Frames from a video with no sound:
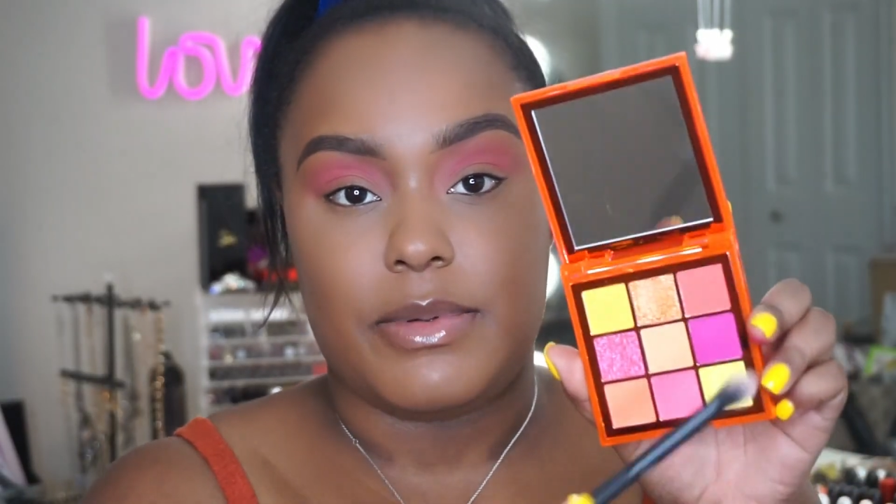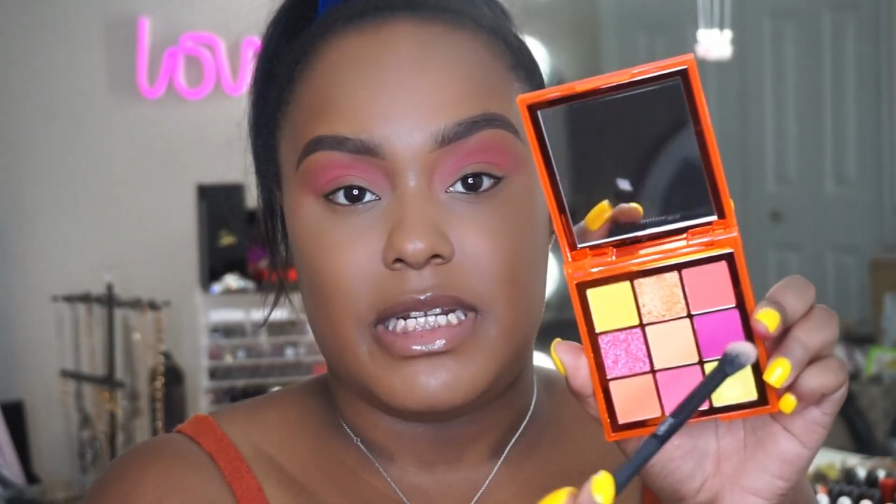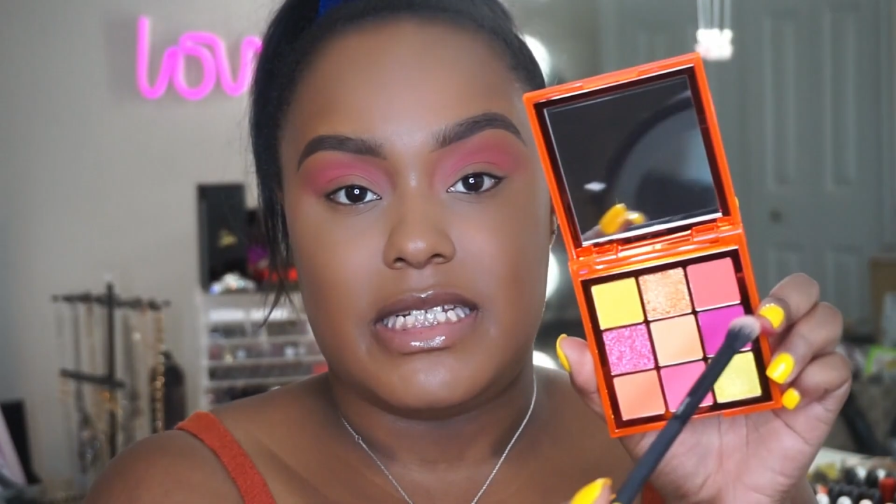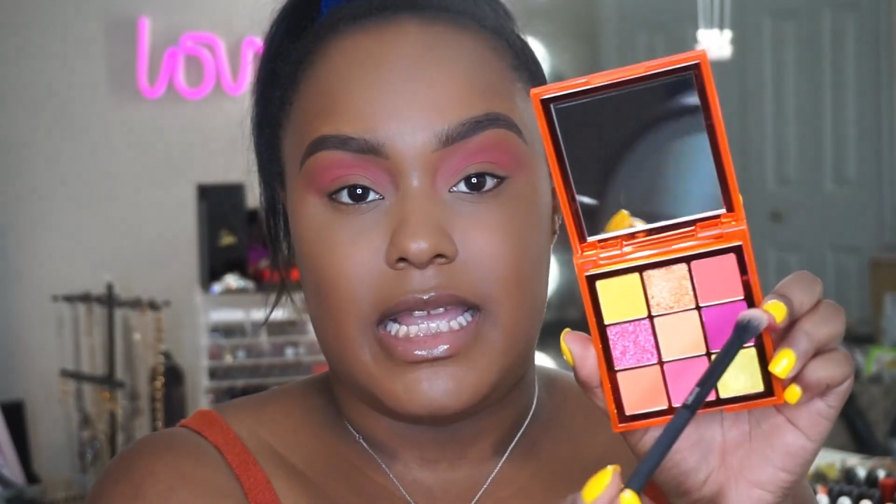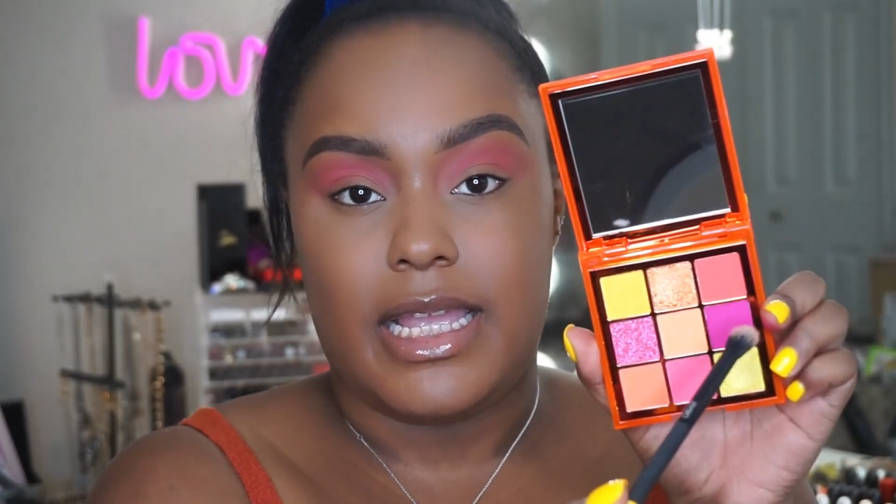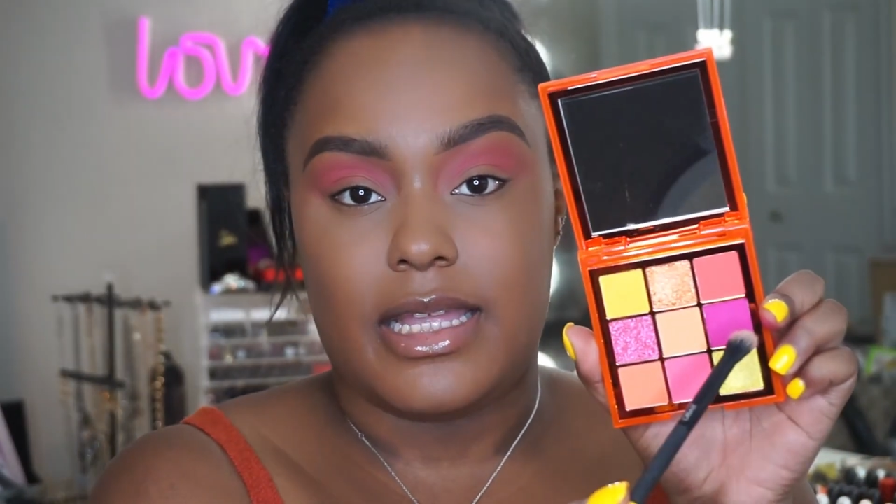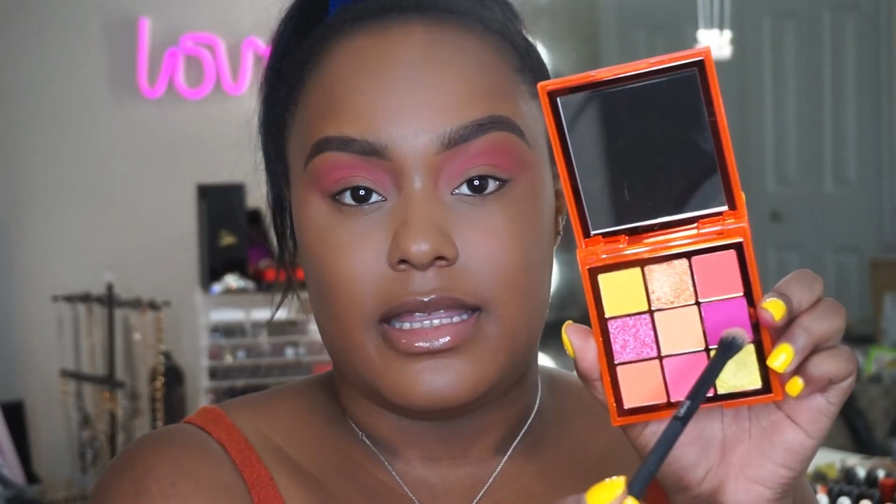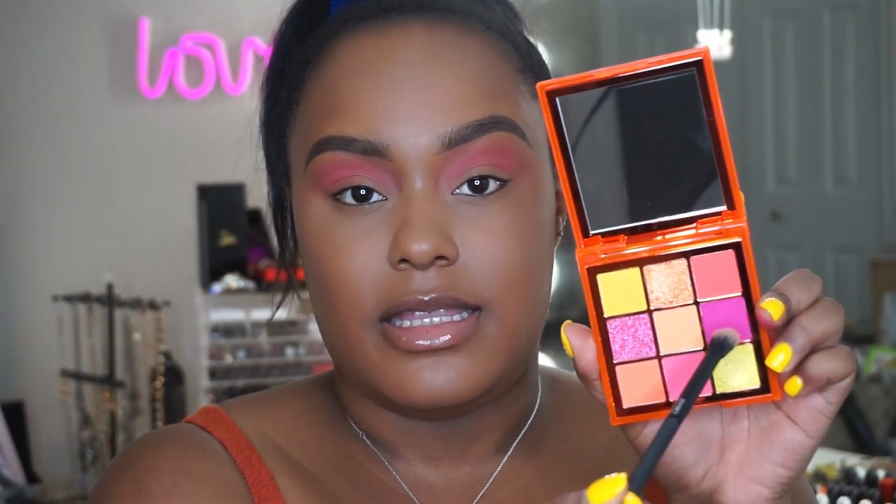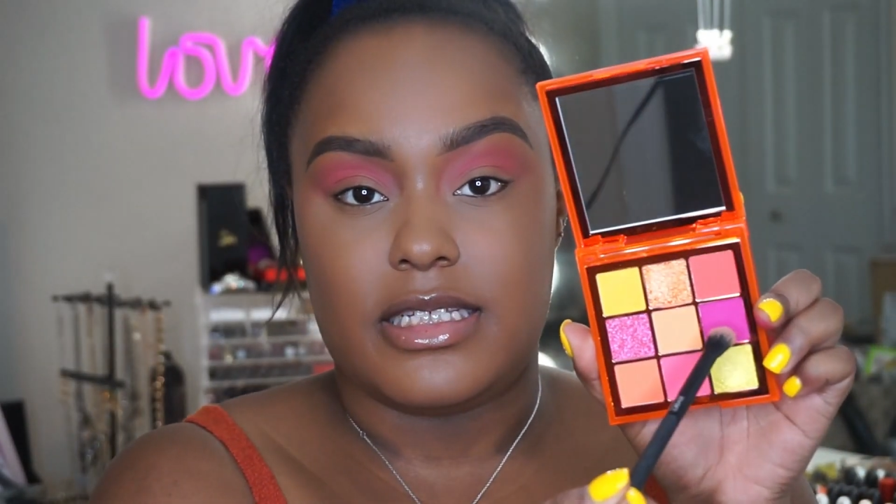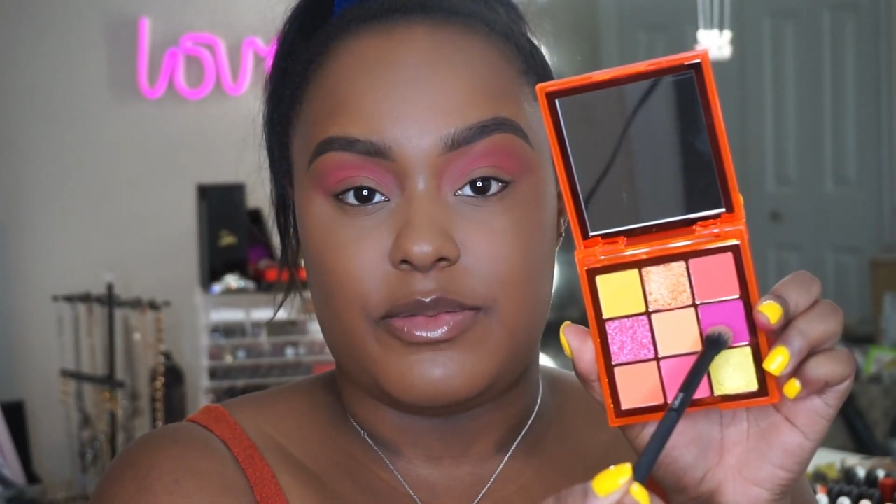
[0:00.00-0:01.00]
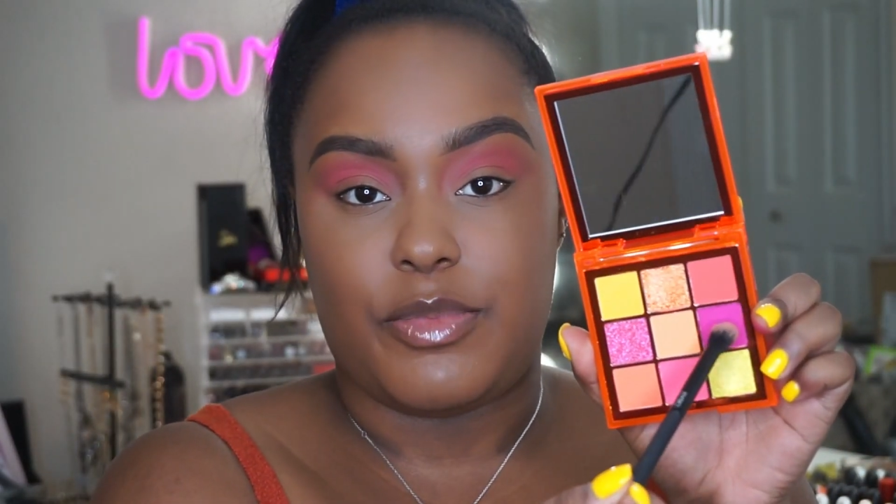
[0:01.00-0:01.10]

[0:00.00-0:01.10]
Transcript: I'm gonna take this